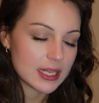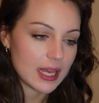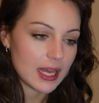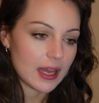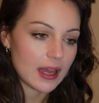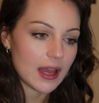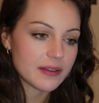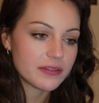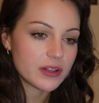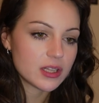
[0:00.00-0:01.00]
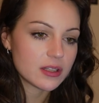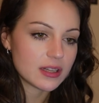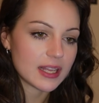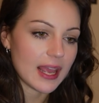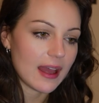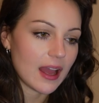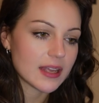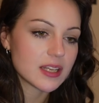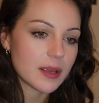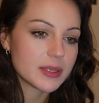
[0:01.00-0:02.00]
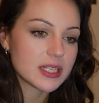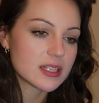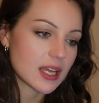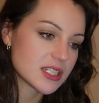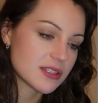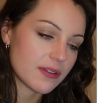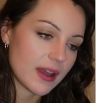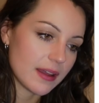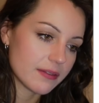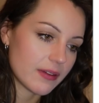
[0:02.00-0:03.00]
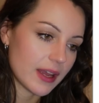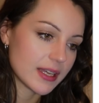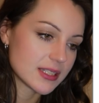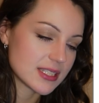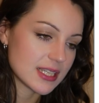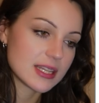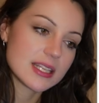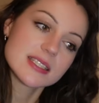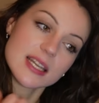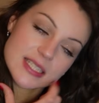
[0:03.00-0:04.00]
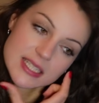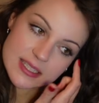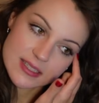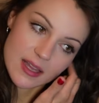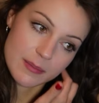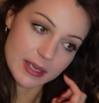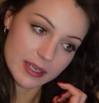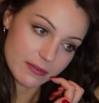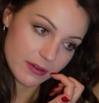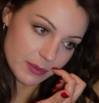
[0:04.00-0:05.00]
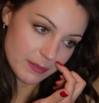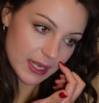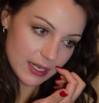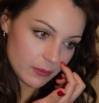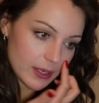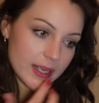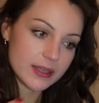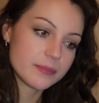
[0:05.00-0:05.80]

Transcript: I feel, yeah, I mean, knight g5, I had seen these ideas coming from a mile away.